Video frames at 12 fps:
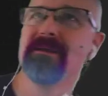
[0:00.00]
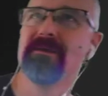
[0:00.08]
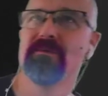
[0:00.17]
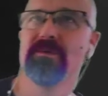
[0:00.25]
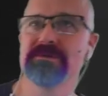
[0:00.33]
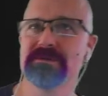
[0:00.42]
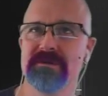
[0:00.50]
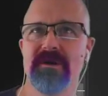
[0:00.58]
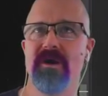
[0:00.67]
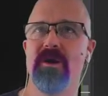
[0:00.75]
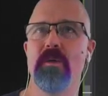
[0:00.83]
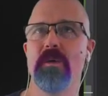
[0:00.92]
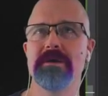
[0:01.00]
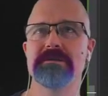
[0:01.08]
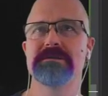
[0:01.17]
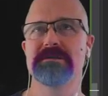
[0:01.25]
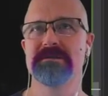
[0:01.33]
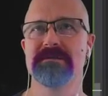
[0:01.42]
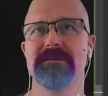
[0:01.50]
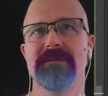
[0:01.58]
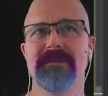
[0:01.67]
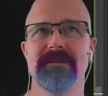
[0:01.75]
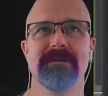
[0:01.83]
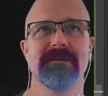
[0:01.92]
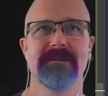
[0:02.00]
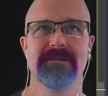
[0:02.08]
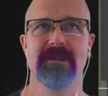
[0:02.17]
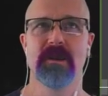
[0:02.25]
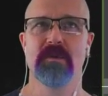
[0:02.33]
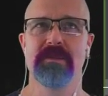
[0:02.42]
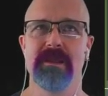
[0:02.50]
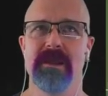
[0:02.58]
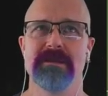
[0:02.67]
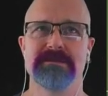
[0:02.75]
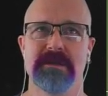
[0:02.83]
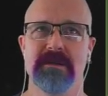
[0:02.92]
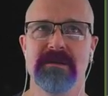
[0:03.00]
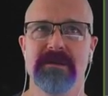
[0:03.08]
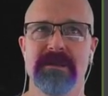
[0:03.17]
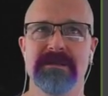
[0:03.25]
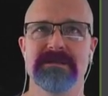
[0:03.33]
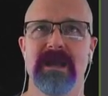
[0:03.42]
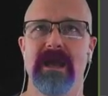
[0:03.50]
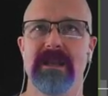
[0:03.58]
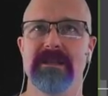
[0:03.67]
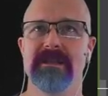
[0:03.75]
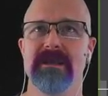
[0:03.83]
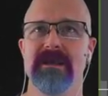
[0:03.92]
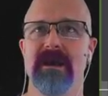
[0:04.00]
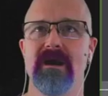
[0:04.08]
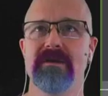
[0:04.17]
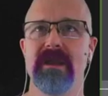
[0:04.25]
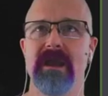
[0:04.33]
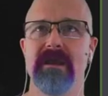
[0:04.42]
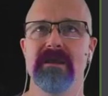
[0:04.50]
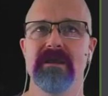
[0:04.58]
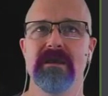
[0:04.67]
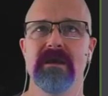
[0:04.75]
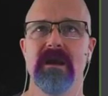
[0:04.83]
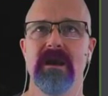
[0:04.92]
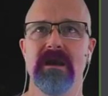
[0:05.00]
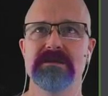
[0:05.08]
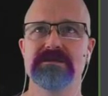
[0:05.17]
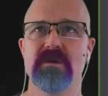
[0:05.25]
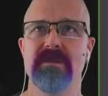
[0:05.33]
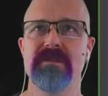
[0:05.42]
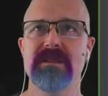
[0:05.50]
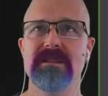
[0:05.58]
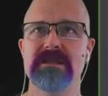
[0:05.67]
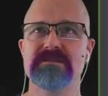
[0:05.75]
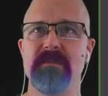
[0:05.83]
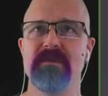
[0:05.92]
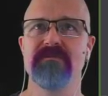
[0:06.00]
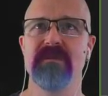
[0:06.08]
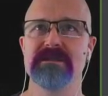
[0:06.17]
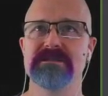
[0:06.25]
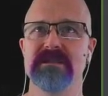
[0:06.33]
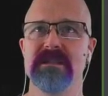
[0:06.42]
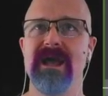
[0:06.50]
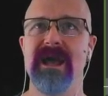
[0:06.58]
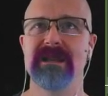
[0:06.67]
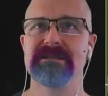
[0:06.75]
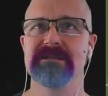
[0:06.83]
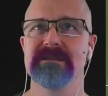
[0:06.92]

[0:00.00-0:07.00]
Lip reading: Will's always there with the answer. He's got it. Okay, so I think that's my flood select.